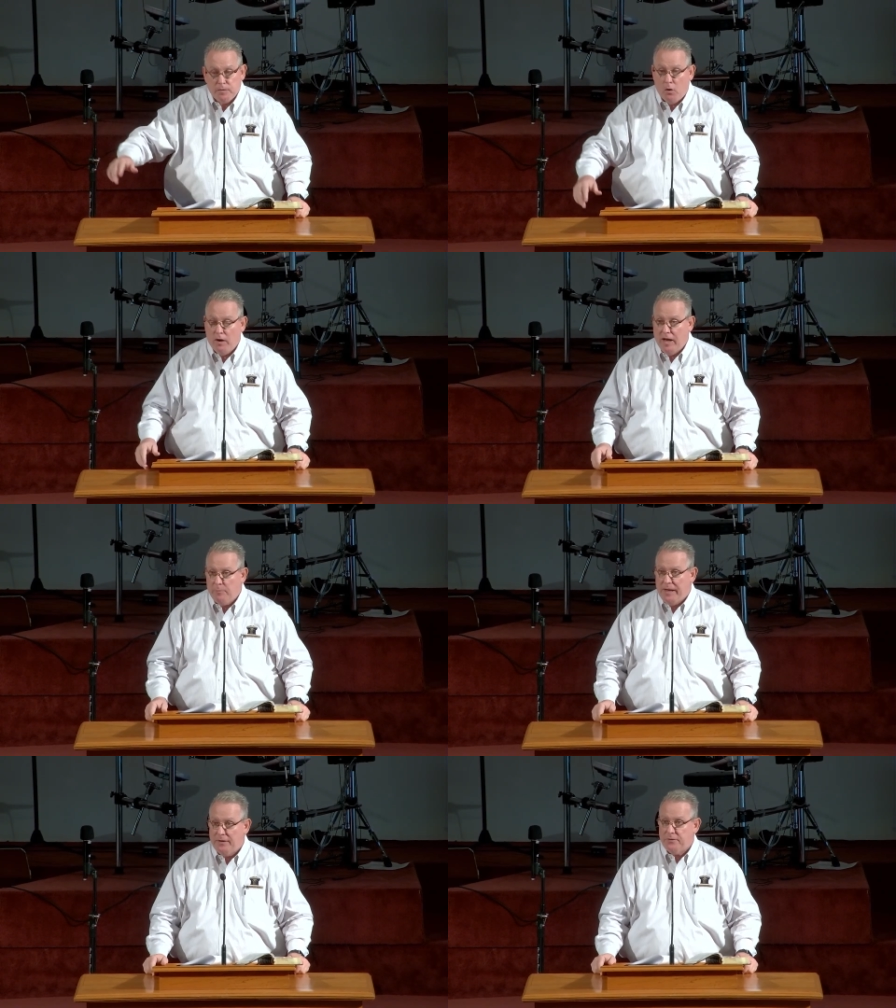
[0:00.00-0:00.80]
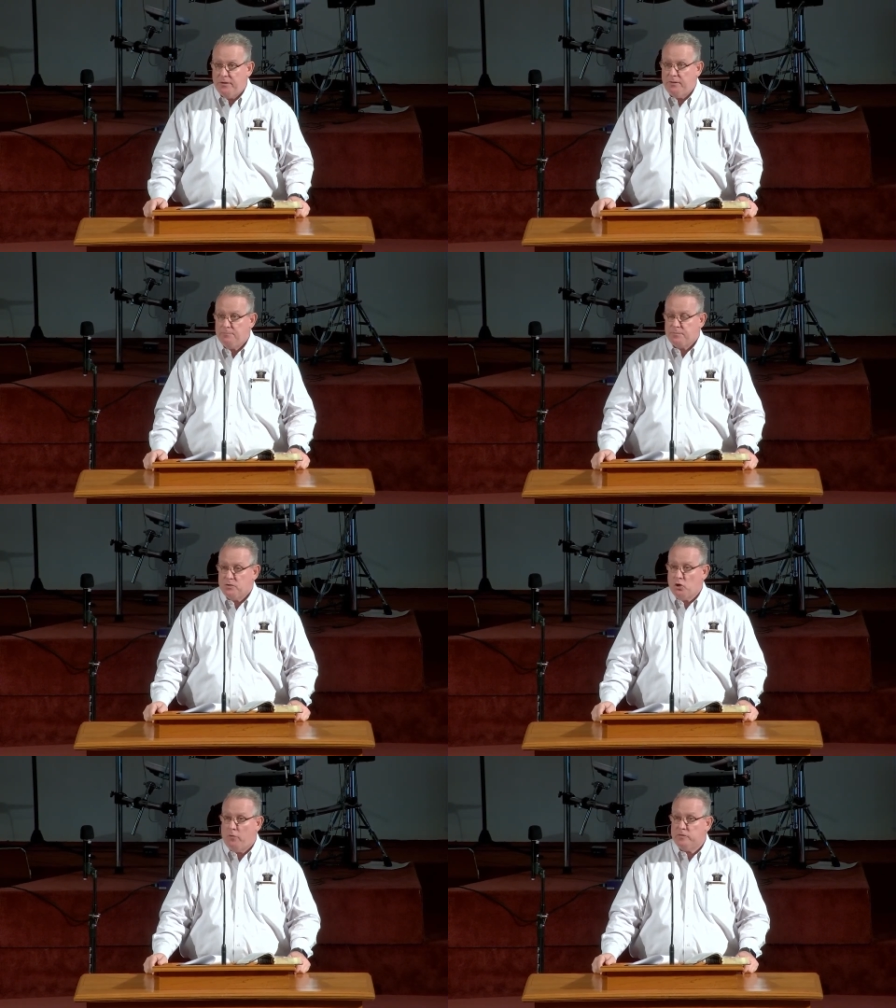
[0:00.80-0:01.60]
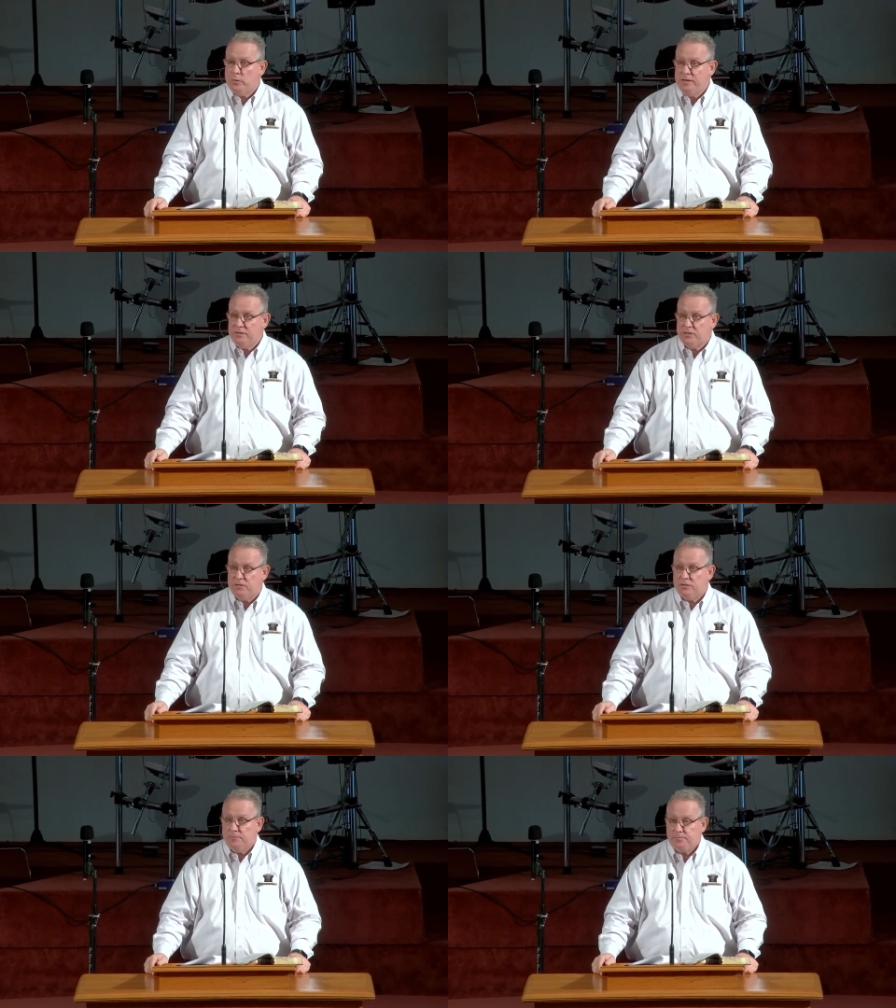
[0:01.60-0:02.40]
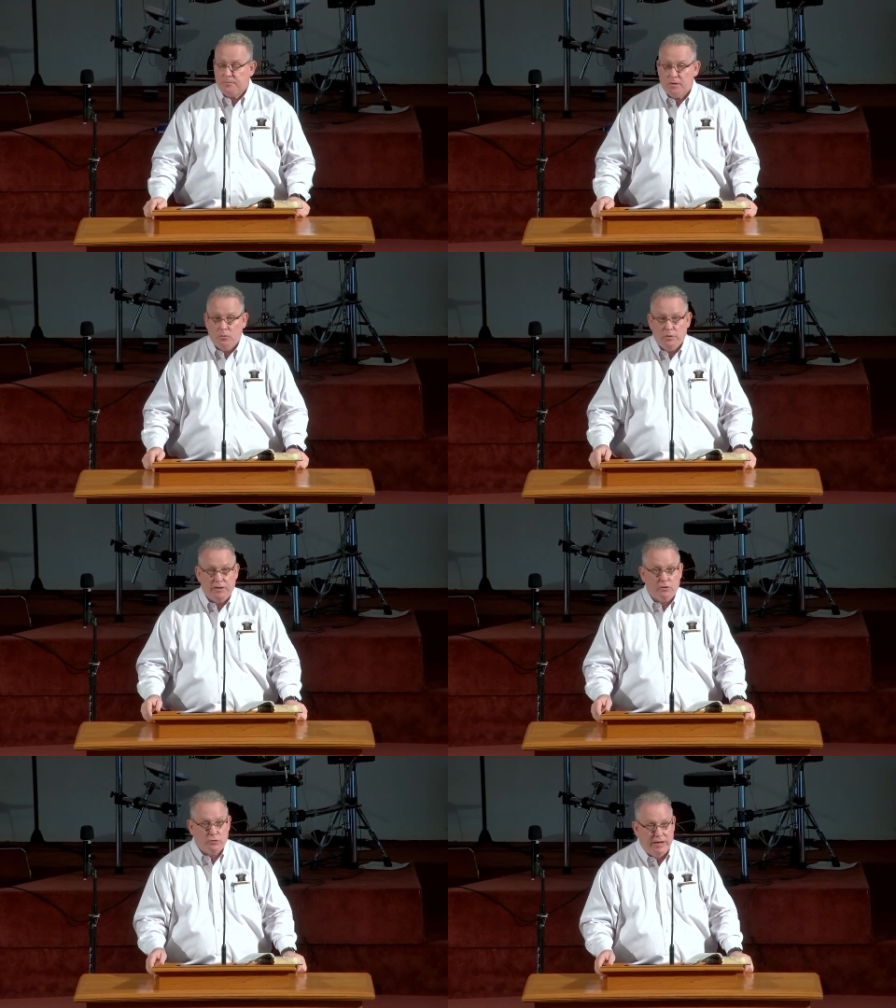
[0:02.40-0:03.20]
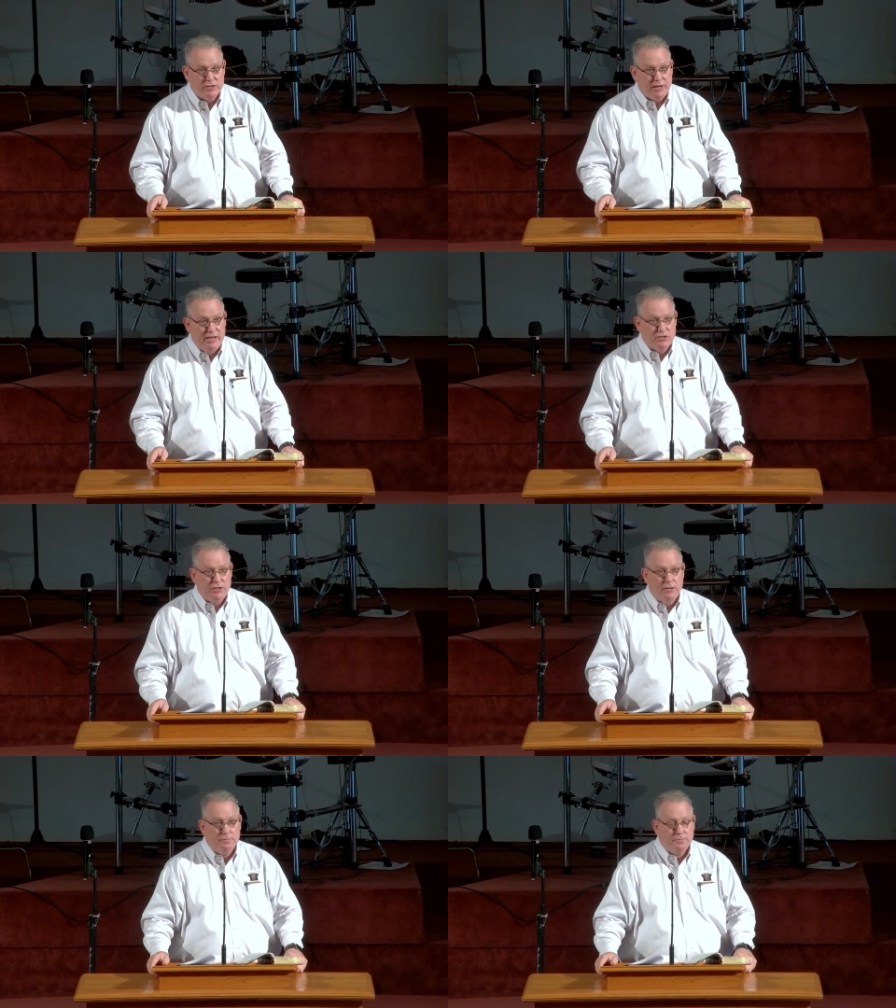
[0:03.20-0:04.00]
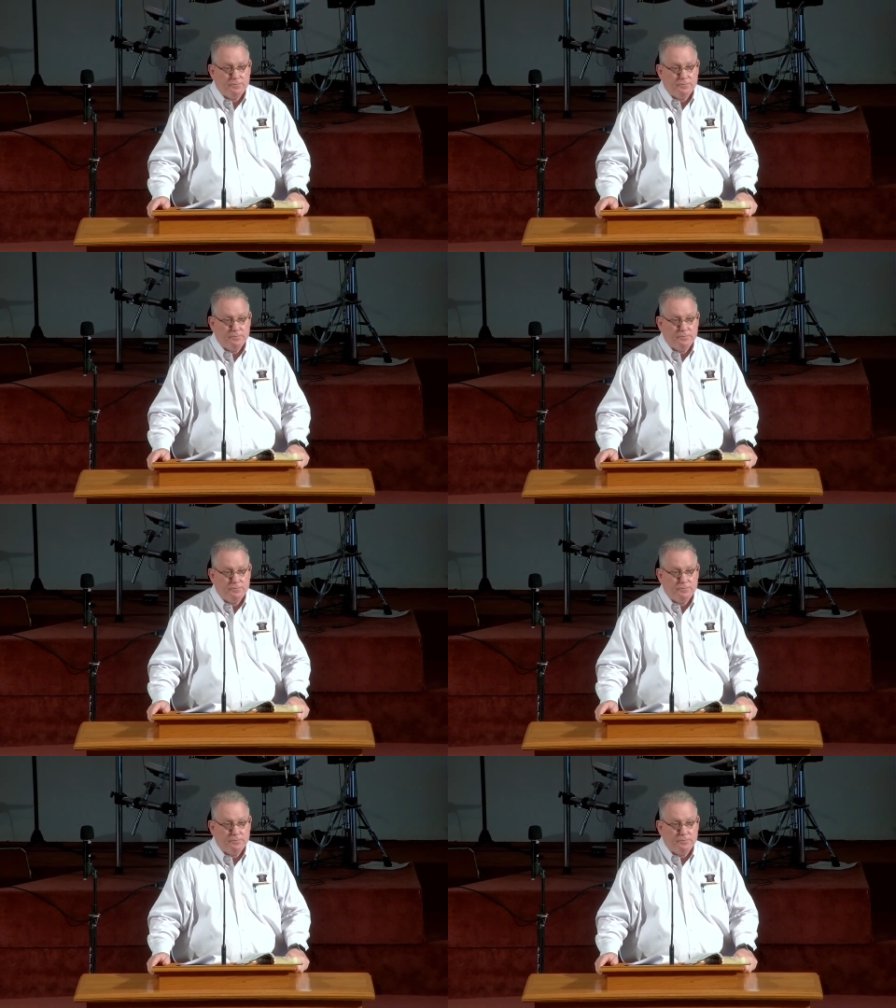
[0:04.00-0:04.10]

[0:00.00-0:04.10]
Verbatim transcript: Or how about the Jehovah's Witnesses with their translation,